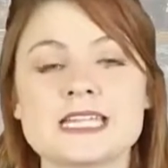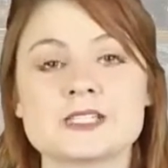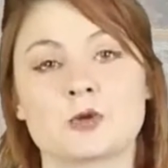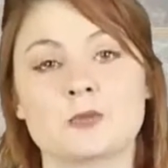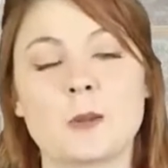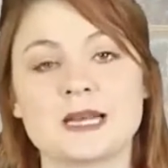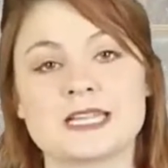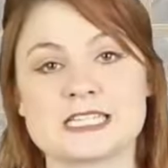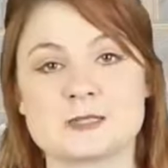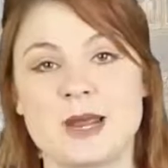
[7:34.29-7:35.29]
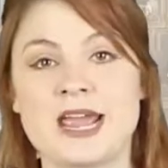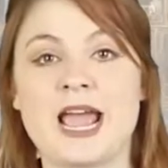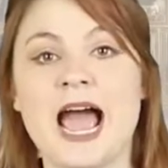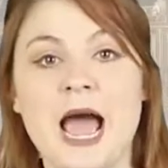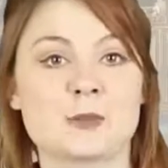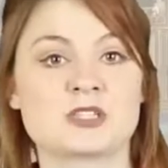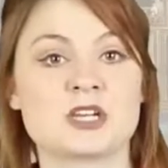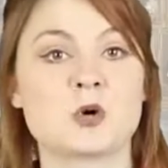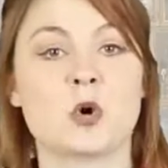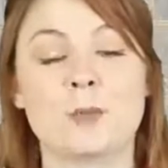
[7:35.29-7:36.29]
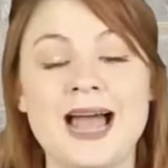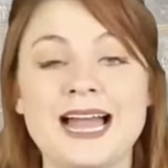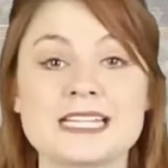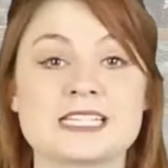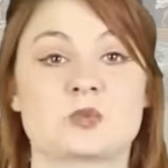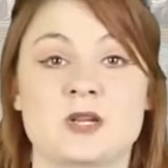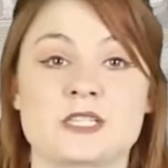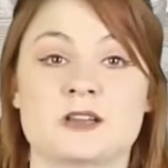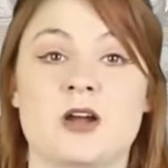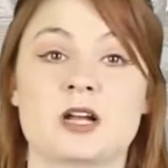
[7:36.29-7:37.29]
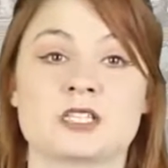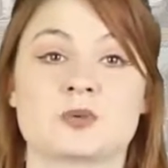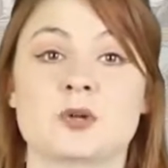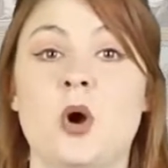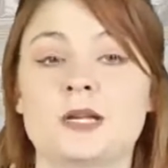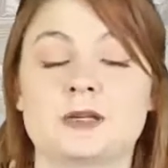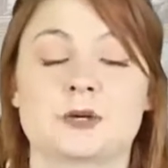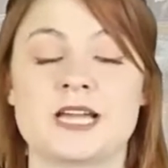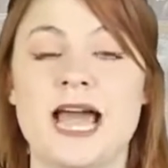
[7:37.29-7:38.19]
is on public display at Hampton Court Palace, Windsor Castle and Holyrood